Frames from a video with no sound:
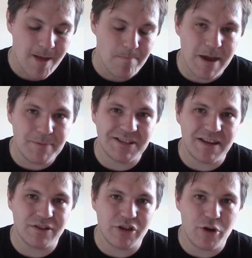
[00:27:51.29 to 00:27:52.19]
Maybe
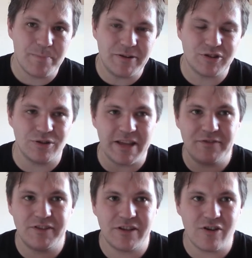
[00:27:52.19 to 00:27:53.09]
take the no pistol
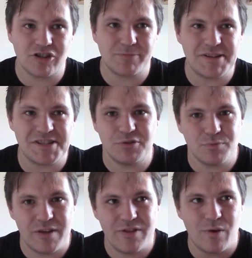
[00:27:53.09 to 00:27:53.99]
if you've got a specialist
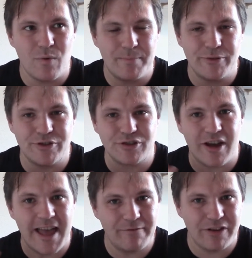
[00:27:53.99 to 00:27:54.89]
with a weapon that's got
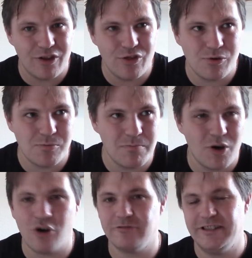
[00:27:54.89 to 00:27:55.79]
heavy on them,
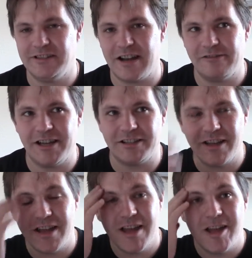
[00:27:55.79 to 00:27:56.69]
or indirect,
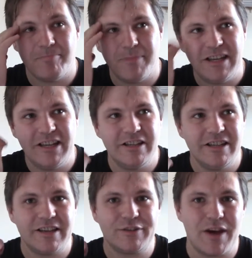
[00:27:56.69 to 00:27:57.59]
meaning you
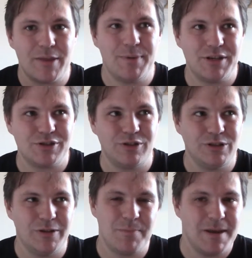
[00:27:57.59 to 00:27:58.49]
get to fire the pistol
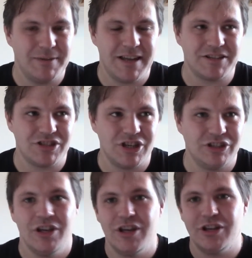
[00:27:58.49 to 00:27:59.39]
and maybe next turn
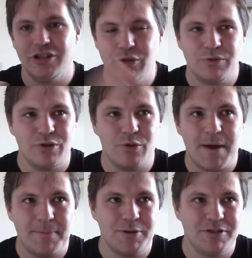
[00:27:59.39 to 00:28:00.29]
use the other
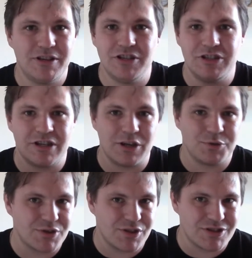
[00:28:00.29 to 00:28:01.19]
weapon as you're
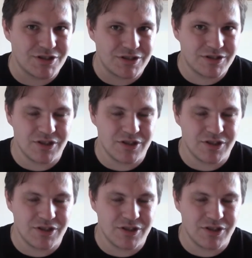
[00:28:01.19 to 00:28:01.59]
close to